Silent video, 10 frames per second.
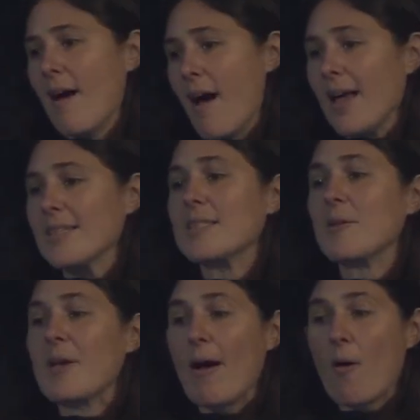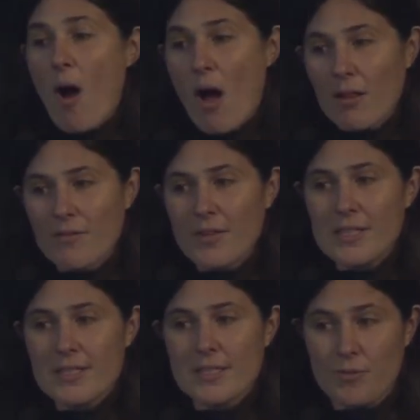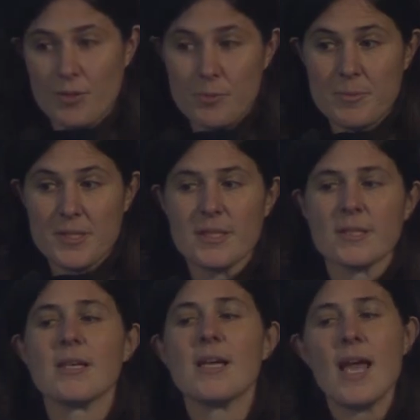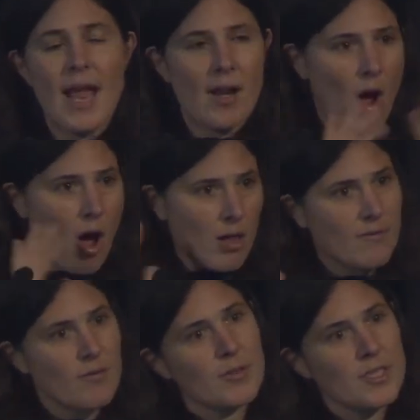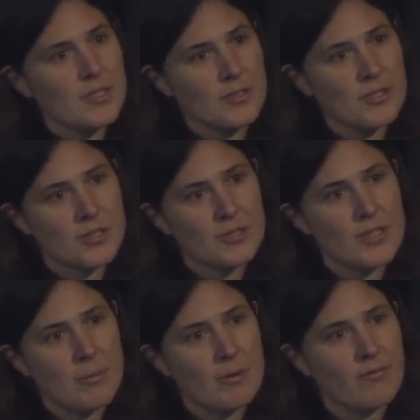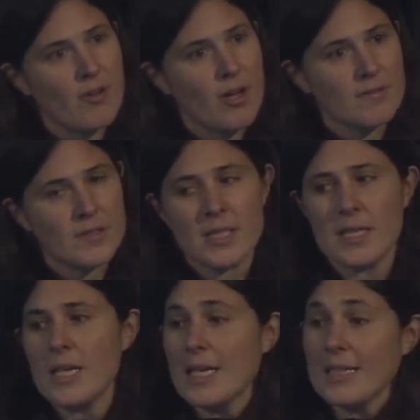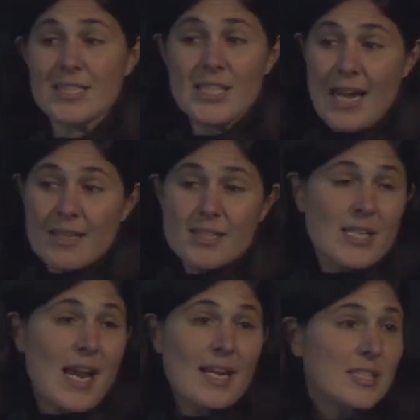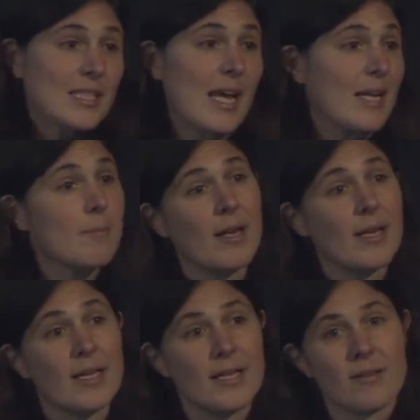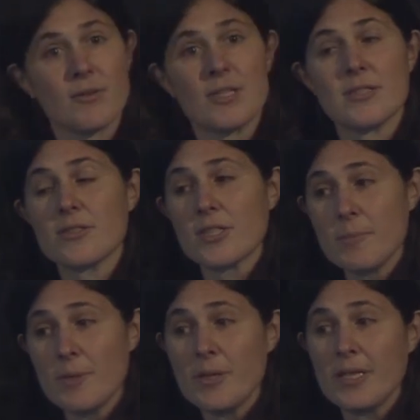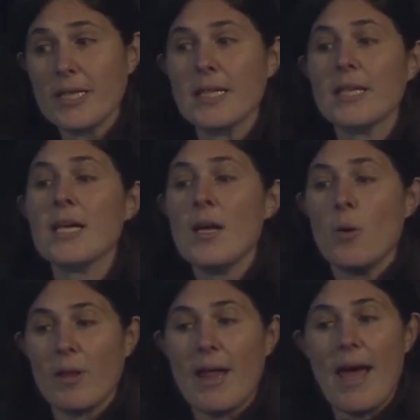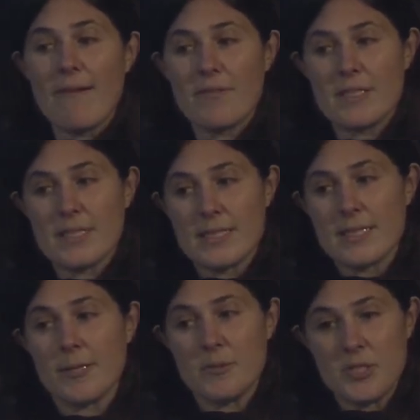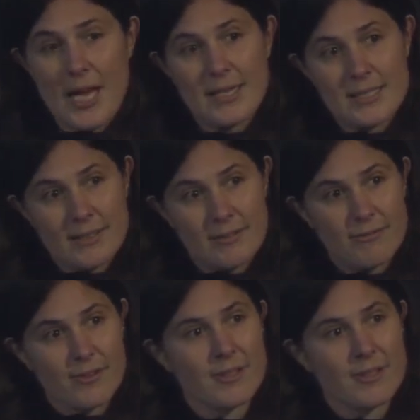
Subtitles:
And so now all of these groups and all of the researchers that were involved in the challenge, and actually anybody in the research community, will have this objective,